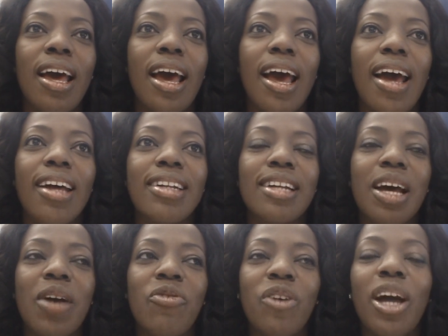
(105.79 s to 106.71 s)
And
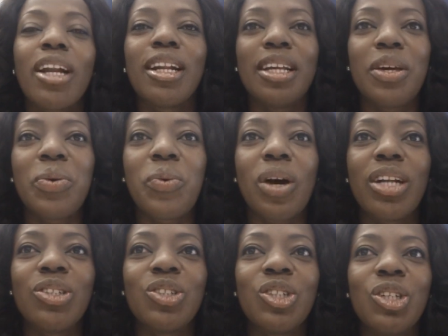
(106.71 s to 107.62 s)
finally,
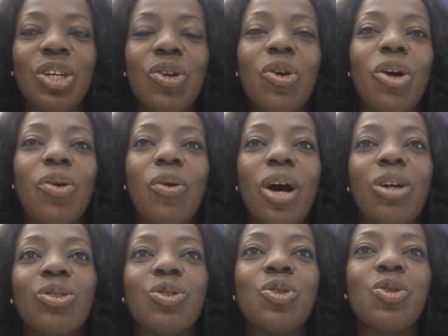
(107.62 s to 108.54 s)
when she got
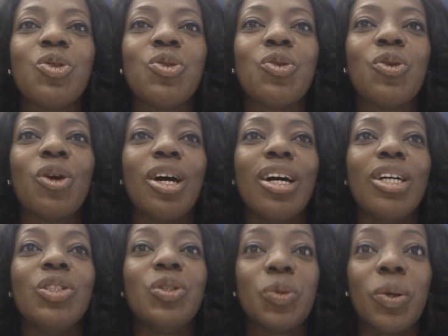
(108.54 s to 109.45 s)
around to
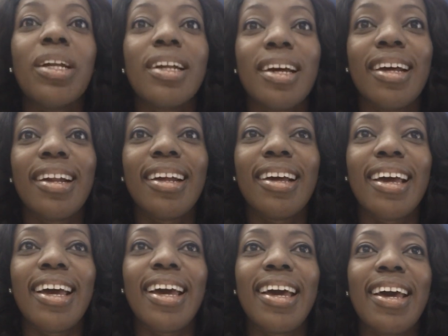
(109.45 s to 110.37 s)
doing it,
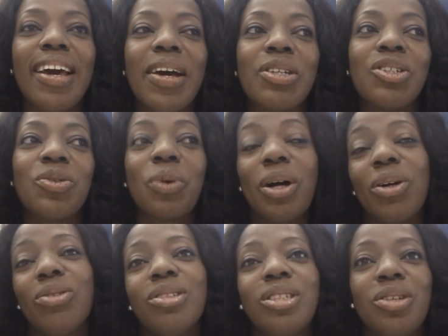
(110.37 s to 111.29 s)

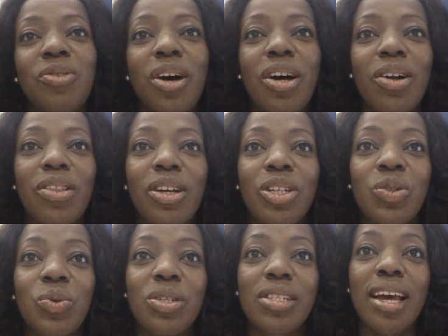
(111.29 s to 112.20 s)
she found out that
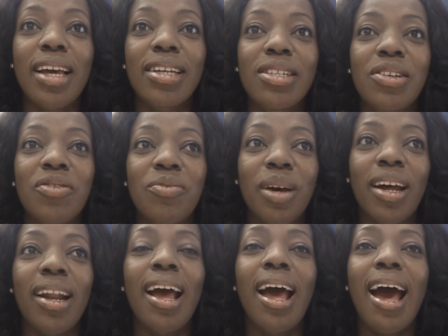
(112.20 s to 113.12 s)
she was negative,
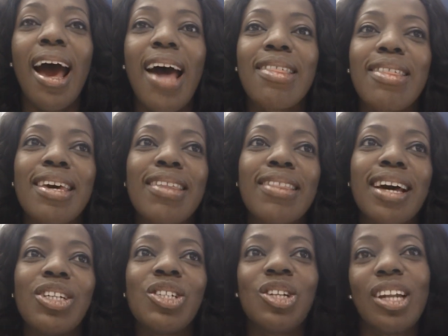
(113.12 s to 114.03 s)
but I think
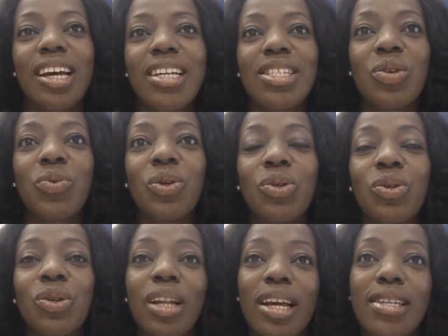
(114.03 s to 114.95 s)
that she learned a real
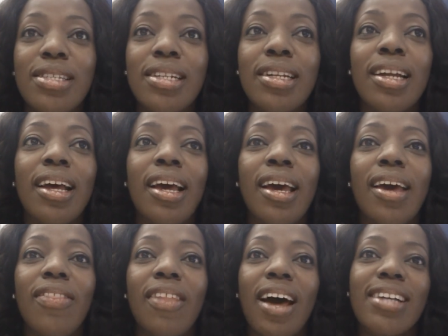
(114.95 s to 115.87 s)
good lesson
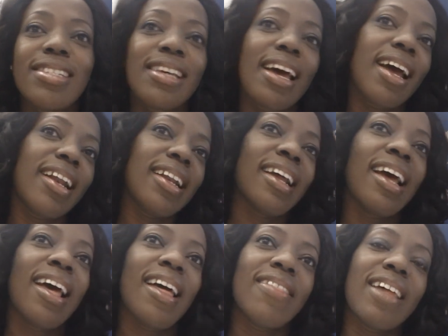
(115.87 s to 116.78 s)
in that, and
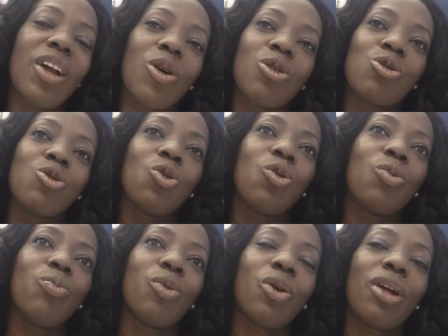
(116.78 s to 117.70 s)
that also
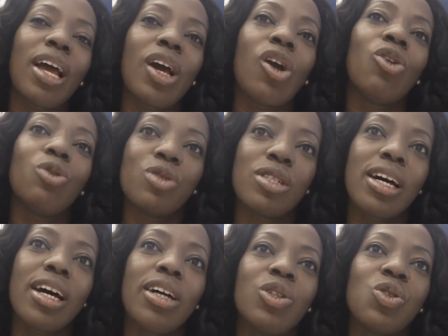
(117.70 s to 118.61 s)
brought her
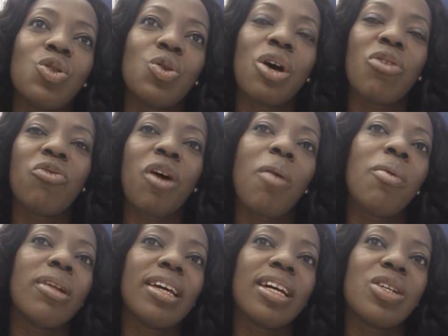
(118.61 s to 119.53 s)
closer to her
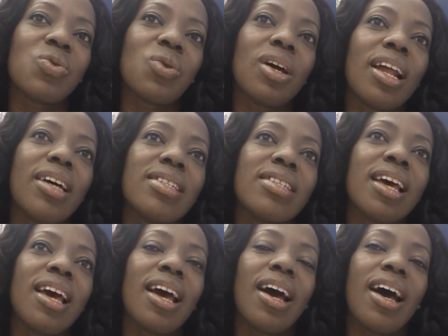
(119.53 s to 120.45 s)
family, as well as
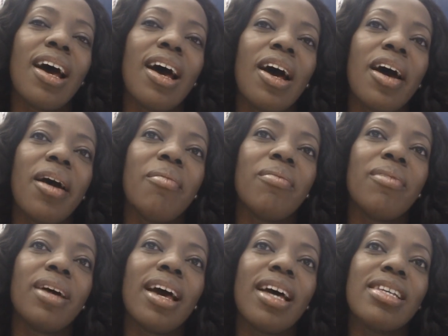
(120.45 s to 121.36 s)

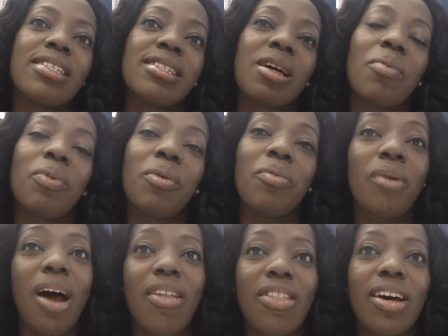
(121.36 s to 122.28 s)
her step
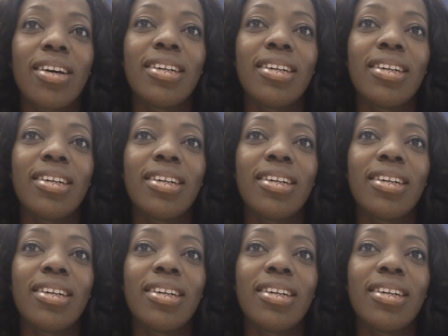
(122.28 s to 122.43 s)
brother,